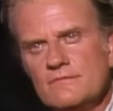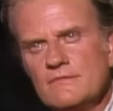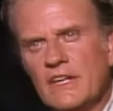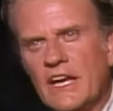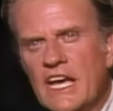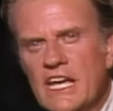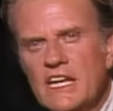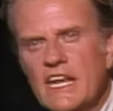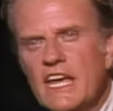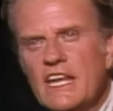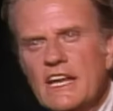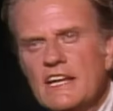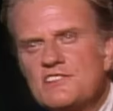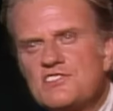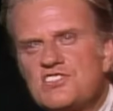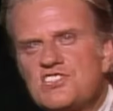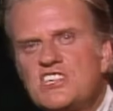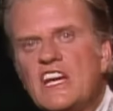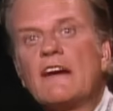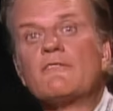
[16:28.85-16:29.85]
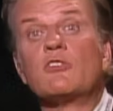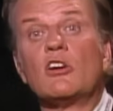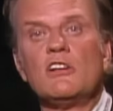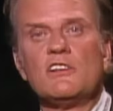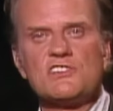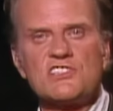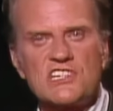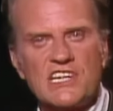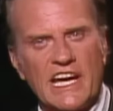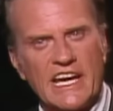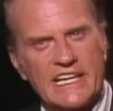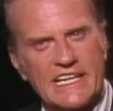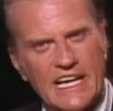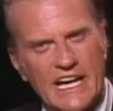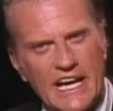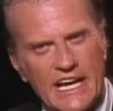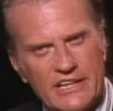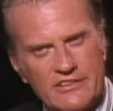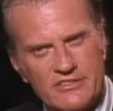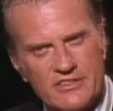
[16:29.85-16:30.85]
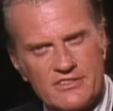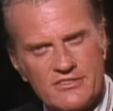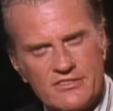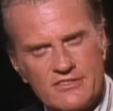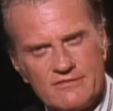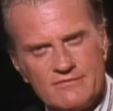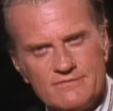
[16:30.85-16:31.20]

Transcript: He needed several psychiatrists.